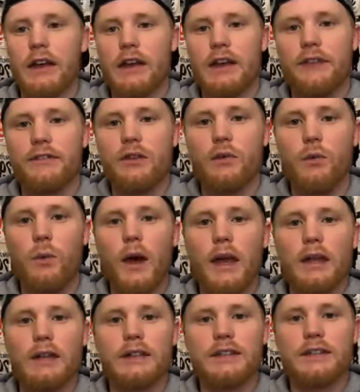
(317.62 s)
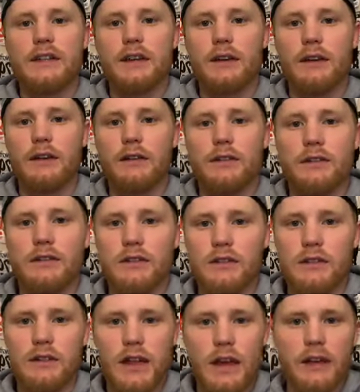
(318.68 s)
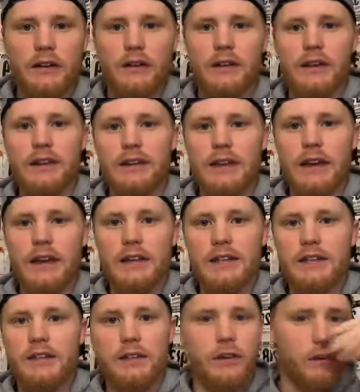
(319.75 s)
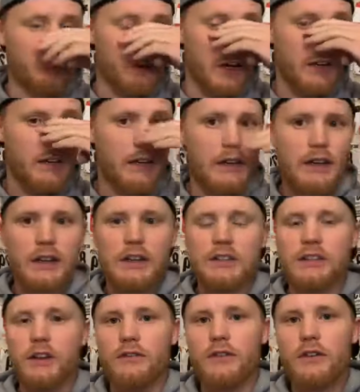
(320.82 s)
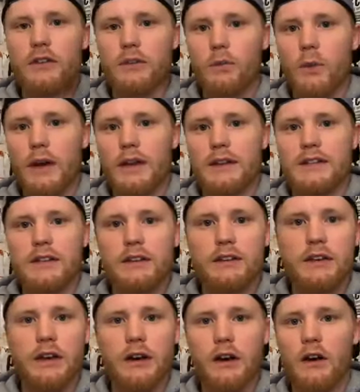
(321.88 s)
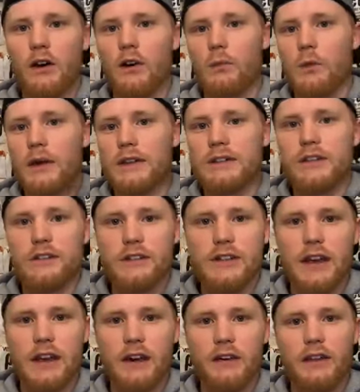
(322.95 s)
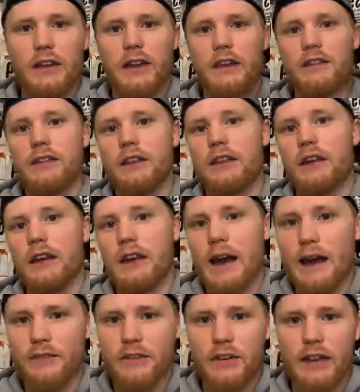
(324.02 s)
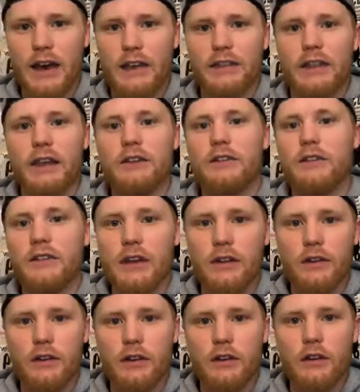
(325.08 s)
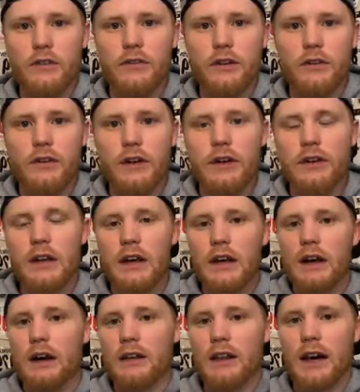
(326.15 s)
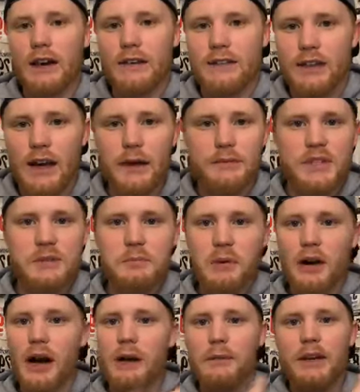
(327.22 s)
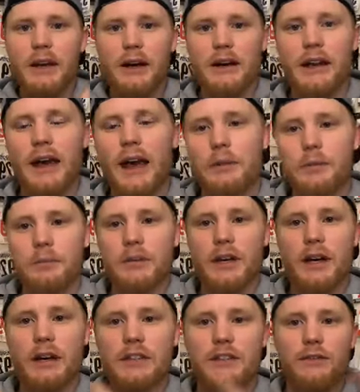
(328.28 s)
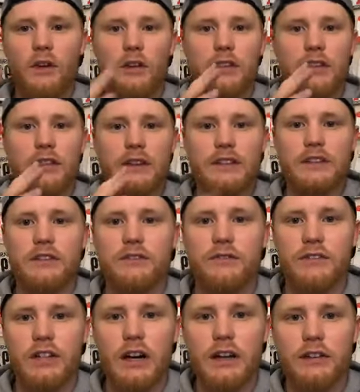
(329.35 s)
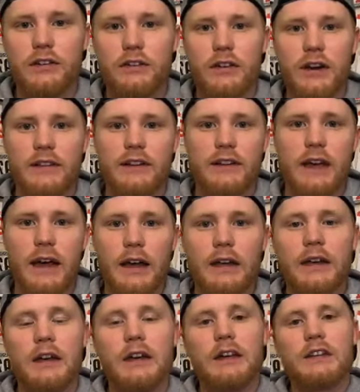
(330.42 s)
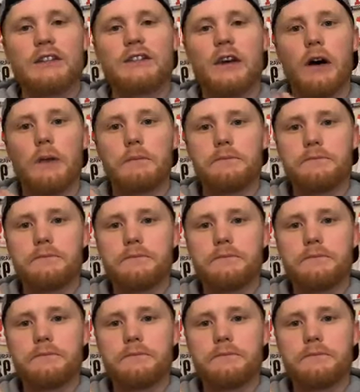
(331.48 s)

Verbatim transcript: if you wait until later in the day to do your run, so if you wait until you get home, wait until you take care of the kids, and then after that, then you say you're going to go for the run, a lot of times it's probably not going to happen because of all the things that you've done throughout the day. So,